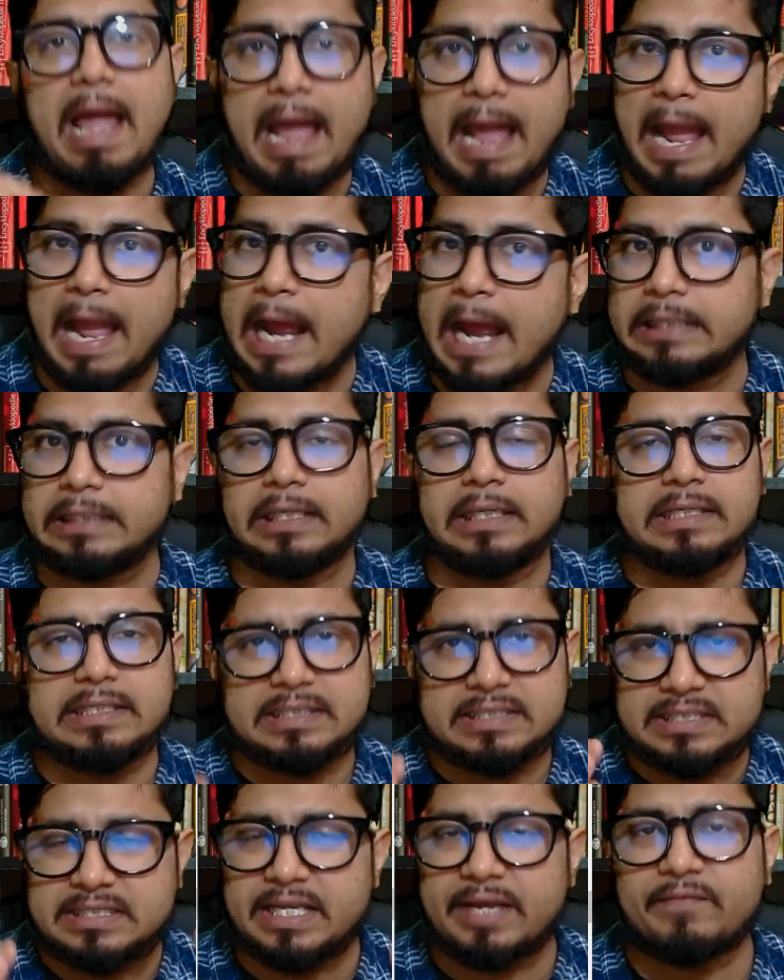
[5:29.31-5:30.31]
and
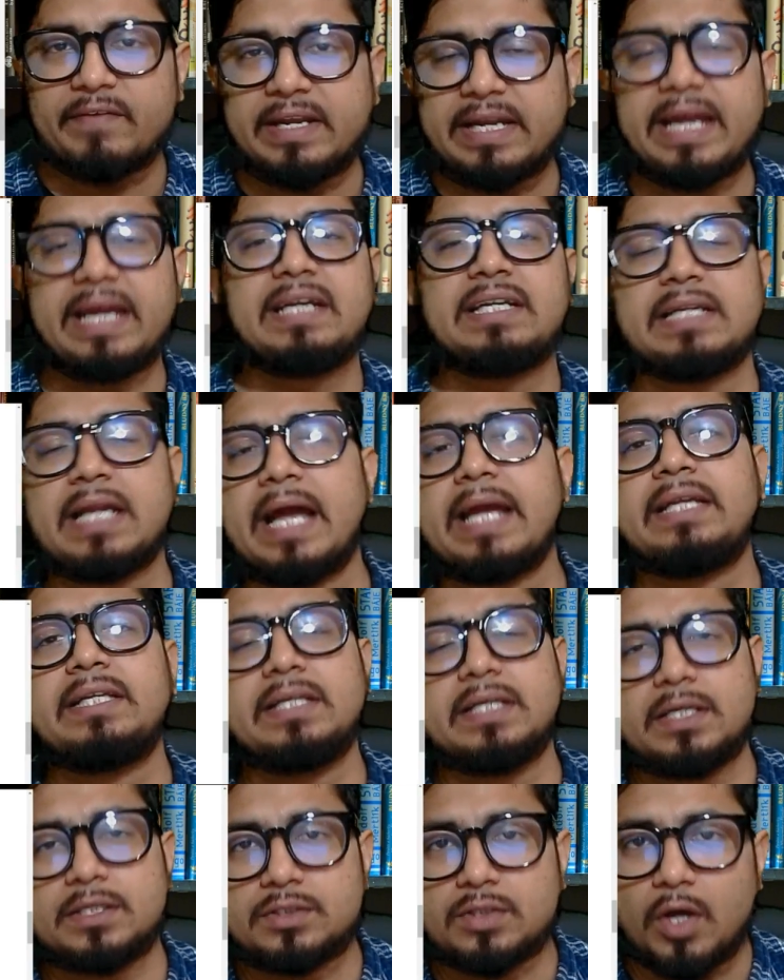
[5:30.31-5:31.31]
seven, eight, nine
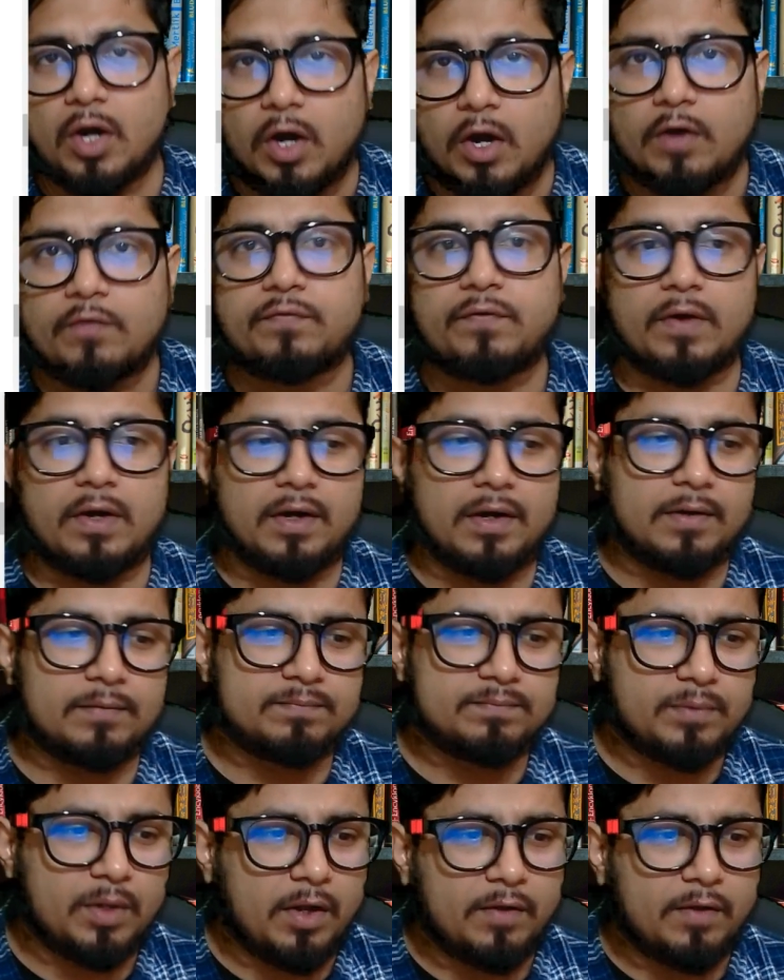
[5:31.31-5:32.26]
years of uh,